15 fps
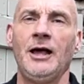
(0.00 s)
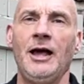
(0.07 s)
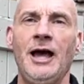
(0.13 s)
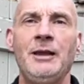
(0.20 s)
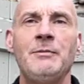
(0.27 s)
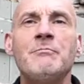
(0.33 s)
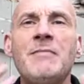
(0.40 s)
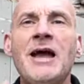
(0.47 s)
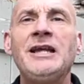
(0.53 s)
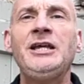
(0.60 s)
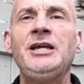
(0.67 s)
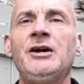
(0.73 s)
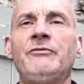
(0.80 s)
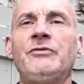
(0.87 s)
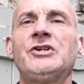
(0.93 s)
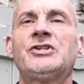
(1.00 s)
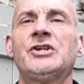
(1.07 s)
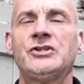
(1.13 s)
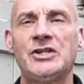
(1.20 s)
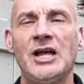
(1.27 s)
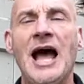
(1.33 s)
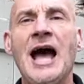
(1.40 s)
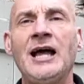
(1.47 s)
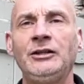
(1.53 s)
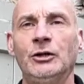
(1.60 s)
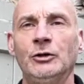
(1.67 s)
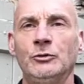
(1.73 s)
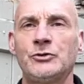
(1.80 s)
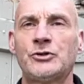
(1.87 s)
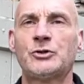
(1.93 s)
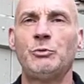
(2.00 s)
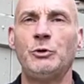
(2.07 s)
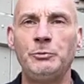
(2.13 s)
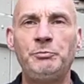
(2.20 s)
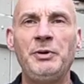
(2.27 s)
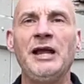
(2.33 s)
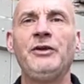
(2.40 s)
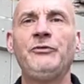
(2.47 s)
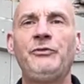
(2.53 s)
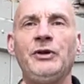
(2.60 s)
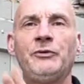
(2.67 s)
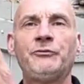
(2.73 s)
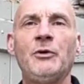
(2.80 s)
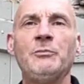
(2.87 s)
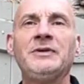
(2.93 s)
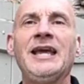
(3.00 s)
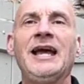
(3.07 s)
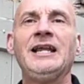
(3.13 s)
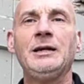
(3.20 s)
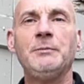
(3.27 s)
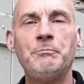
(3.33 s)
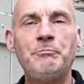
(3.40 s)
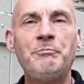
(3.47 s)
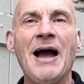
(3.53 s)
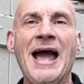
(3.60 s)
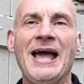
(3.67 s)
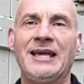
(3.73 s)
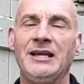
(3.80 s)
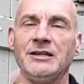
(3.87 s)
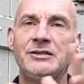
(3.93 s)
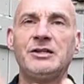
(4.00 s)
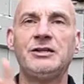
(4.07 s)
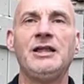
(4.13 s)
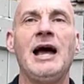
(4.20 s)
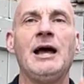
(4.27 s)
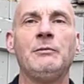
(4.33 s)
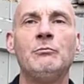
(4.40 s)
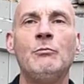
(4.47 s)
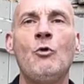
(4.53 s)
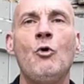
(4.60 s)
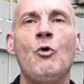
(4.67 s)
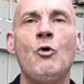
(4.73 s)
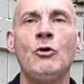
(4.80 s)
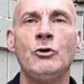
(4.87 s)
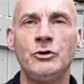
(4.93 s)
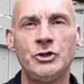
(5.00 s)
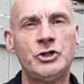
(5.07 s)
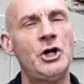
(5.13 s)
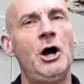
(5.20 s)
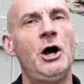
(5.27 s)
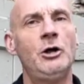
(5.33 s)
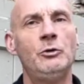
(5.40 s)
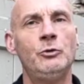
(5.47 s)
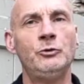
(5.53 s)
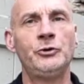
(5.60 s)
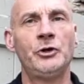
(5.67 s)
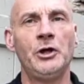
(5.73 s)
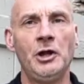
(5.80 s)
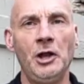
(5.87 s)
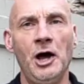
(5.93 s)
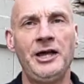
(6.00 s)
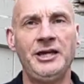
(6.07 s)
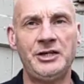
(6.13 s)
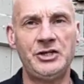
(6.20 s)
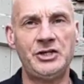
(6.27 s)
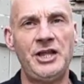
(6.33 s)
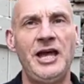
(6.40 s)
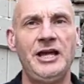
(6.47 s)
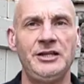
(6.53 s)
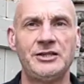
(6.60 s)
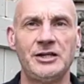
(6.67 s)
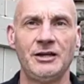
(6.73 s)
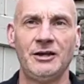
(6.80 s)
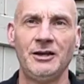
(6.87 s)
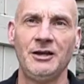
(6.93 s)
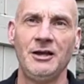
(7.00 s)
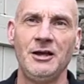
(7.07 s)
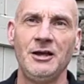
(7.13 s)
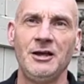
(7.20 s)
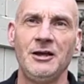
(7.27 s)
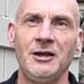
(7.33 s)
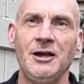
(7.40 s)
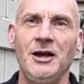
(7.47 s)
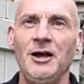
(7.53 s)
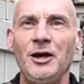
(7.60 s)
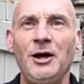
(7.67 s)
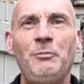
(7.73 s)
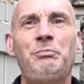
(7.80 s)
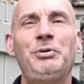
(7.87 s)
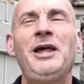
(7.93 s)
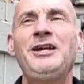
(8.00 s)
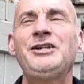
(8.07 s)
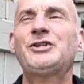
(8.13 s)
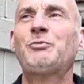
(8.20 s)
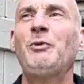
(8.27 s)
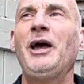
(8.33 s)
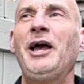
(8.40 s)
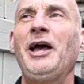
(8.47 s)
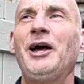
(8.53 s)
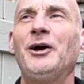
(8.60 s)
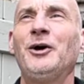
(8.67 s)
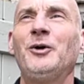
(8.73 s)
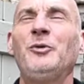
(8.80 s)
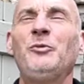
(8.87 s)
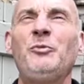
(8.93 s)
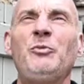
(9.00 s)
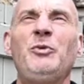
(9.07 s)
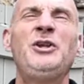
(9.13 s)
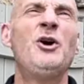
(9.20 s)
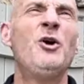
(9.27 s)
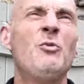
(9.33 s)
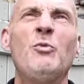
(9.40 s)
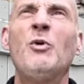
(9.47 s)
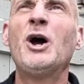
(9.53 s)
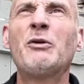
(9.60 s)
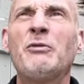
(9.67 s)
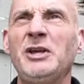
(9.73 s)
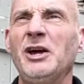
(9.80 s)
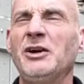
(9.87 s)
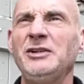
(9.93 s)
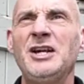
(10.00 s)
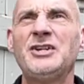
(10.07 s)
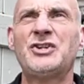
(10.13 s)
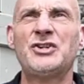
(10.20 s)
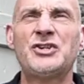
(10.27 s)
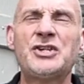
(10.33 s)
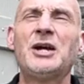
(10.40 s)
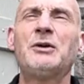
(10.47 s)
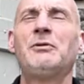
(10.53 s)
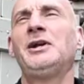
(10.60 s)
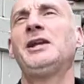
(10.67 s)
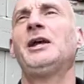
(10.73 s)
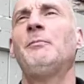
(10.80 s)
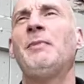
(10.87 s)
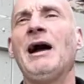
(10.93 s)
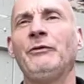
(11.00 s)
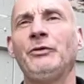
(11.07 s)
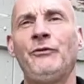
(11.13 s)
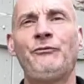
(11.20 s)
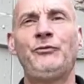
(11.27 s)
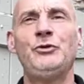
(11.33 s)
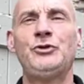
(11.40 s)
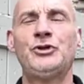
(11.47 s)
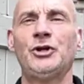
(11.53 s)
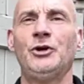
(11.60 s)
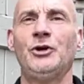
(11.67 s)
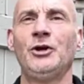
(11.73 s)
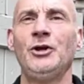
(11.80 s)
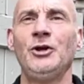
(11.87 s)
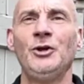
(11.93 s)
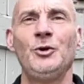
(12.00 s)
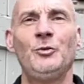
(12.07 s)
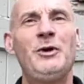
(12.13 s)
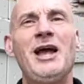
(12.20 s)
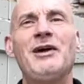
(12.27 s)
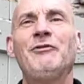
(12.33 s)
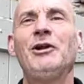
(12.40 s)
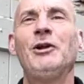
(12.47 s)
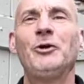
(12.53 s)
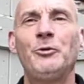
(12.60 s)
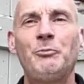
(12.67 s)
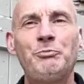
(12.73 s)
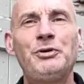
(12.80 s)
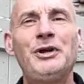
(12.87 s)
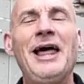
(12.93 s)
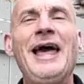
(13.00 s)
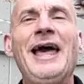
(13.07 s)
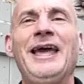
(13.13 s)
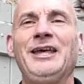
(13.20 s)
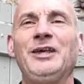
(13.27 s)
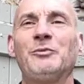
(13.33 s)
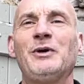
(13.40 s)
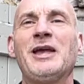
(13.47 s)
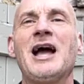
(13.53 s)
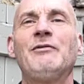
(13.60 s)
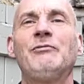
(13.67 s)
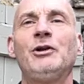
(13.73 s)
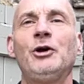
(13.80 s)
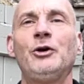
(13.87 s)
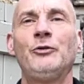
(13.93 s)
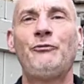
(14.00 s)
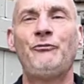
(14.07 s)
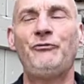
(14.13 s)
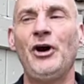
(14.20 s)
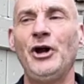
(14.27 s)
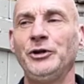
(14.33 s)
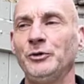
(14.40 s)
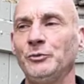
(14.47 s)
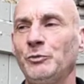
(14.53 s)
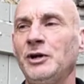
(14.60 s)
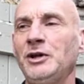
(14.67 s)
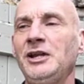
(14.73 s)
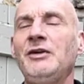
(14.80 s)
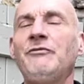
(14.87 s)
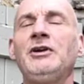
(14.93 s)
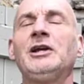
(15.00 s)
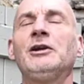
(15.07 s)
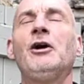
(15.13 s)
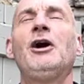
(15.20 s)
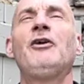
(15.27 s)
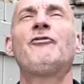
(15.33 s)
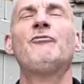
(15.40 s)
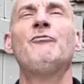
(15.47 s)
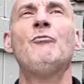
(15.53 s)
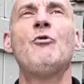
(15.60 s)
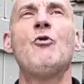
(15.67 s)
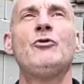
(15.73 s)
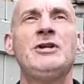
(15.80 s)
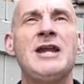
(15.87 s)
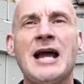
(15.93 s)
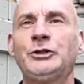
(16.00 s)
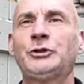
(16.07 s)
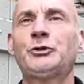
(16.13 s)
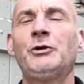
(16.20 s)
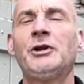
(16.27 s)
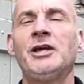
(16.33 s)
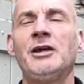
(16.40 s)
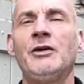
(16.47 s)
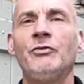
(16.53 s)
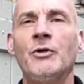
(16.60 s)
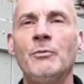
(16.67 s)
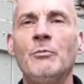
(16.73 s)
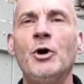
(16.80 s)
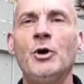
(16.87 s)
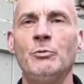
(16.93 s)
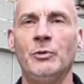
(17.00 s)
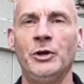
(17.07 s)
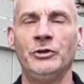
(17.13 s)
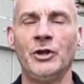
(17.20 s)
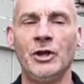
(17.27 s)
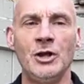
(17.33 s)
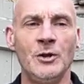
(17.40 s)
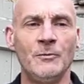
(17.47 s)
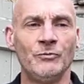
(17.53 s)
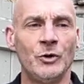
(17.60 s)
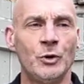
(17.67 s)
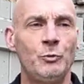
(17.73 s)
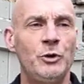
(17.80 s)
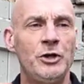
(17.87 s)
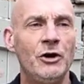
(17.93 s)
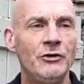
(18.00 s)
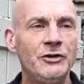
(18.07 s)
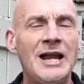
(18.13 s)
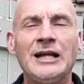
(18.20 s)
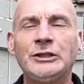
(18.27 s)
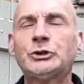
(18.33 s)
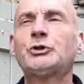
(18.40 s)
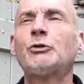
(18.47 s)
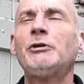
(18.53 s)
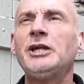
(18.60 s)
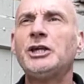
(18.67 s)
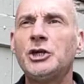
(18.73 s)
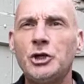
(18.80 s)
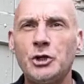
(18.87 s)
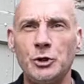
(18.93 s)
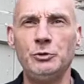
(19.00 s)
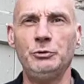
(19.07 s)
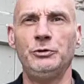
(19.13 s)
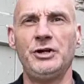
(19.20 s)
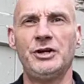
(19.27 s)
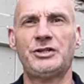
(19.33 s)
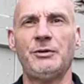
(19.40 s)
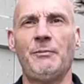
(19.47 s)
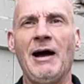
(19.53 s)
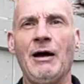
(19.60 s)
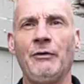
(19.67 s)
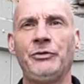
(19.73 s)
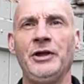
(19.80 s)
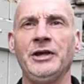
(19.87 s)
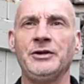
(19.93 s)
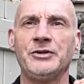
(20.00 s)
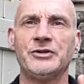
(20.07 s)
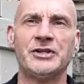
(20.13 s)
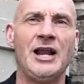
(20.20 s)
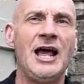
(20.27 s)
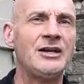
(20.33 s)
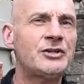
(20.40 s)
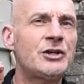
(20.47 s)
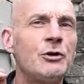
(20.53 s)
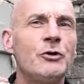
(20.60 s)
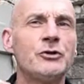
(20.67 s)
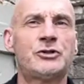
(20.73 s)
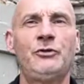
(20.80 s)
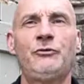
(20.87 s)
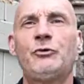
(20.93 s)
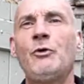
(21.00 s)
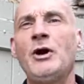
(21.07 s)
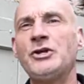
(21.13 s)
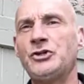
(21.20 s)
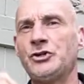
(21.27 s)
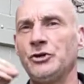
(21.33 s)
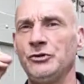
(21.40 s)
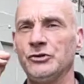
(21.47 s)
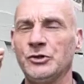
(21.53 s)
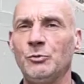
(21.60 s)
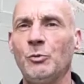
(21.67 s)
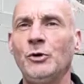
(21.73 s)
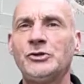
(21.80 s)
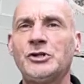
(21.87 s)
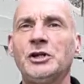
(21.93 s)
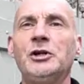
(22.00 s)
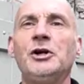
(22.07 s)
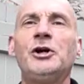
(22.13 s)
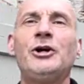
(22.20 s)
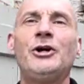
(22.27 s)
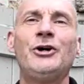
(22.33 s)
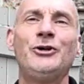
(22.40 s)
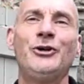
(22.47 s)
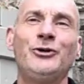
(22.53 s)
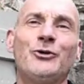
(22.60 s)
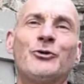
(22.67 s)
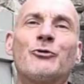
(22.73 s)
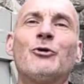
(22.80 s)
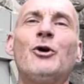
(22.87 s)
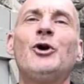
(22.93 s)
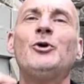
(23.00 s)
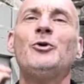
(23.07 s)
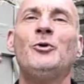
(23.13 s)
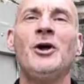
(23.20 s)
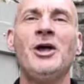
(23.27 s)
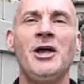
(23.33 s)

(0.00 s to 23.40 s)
and many of us as adults would benefit from getting back into that more childlike state. A place where we don't worry unnecessarily about the future. We have a lot of play, we have a lot of fun, we're living life more naturally in the moment. We are naturally curious about things and ask lots of questions and want to learn and grow